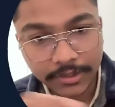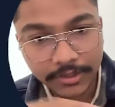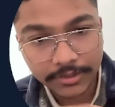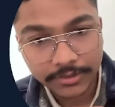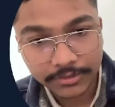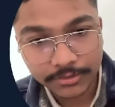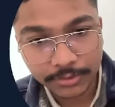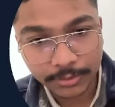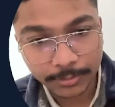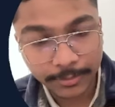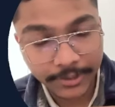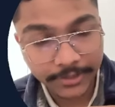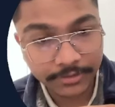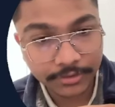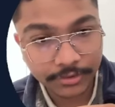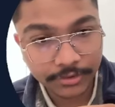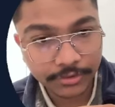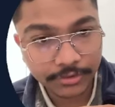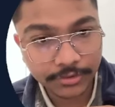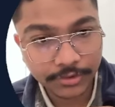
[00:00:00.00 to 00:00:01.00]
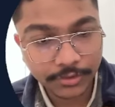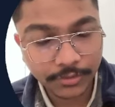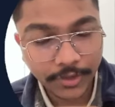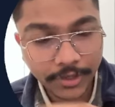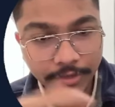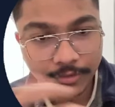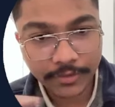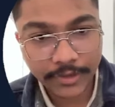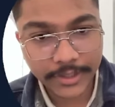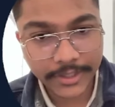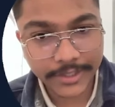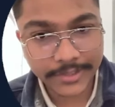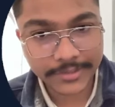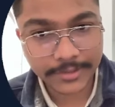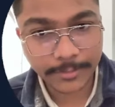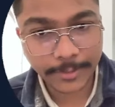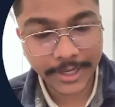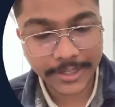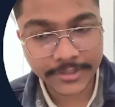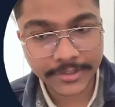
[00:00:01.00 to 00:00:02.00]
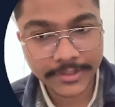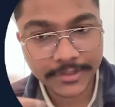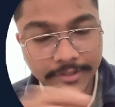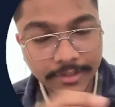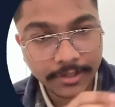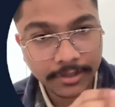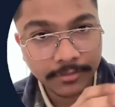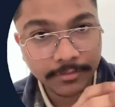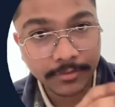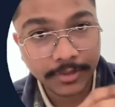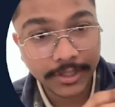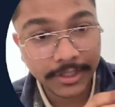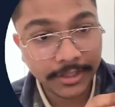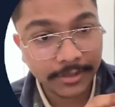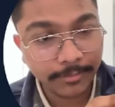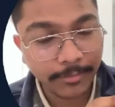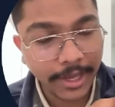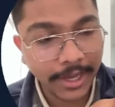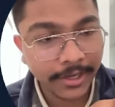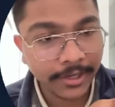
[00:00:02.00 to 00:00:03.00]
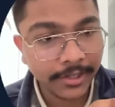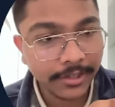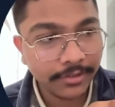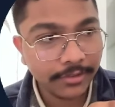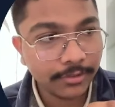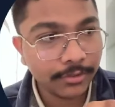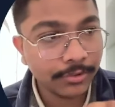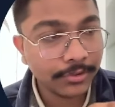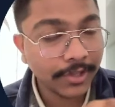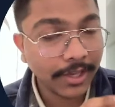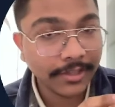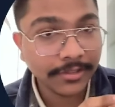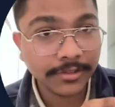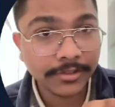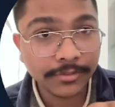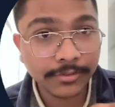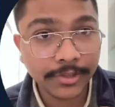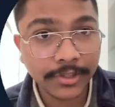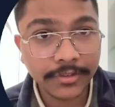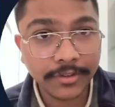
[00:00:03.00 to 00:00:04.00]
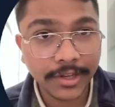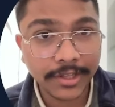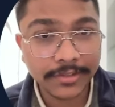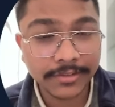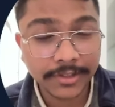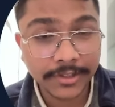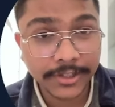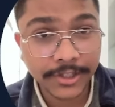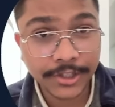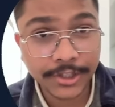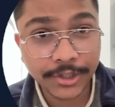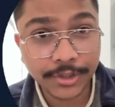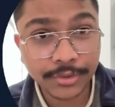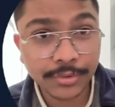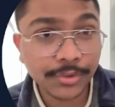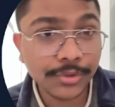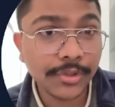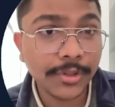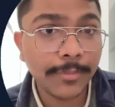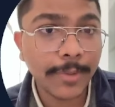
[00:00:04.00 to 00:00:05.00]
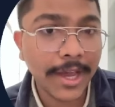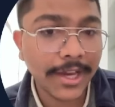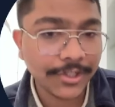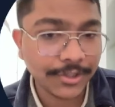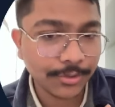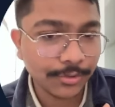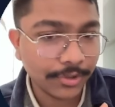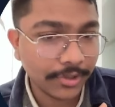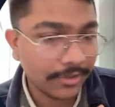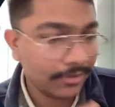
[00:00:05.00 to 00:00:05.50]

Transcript: So based on those UI, you will take some actions, and in backend, those actions will translate it into the bash code.